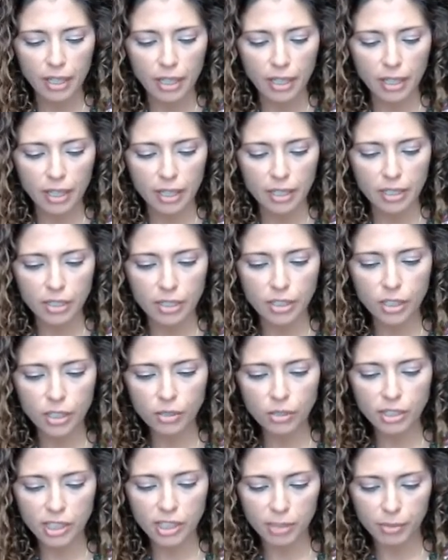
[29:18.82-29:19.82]
so
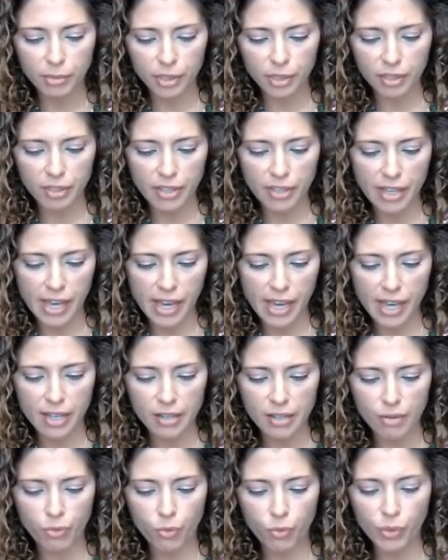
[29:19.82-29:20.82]
similar that
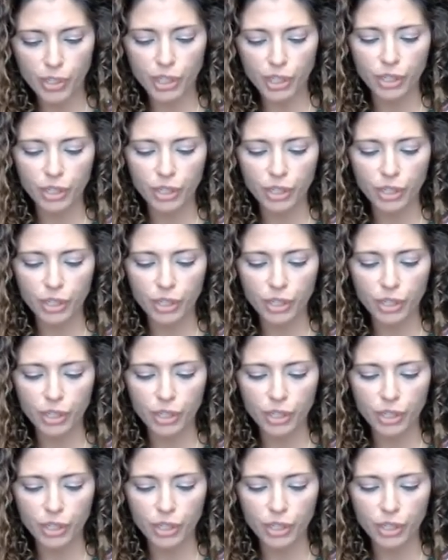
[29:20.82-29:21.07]
we do